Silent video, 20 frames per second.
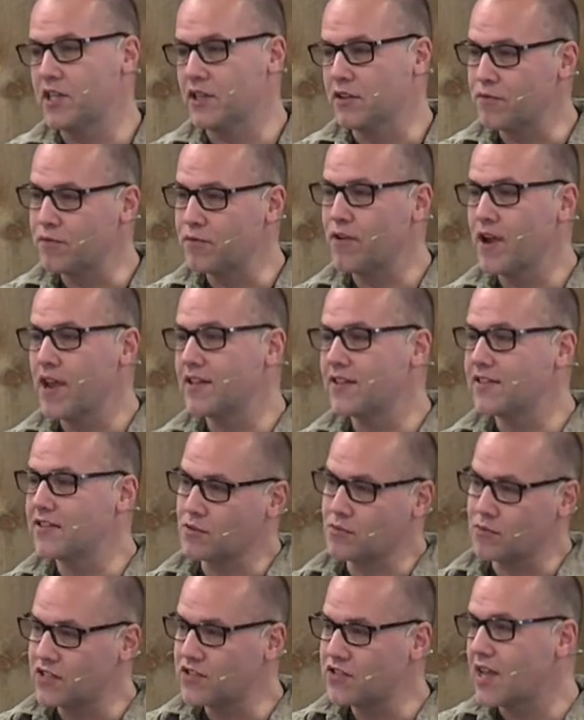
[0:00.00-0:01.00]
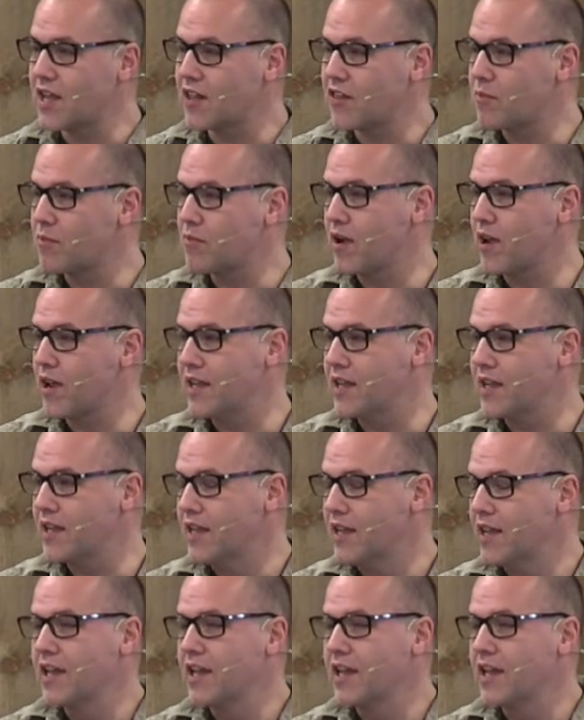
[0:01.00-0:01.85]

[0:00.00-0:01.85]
and friends and we celebrate.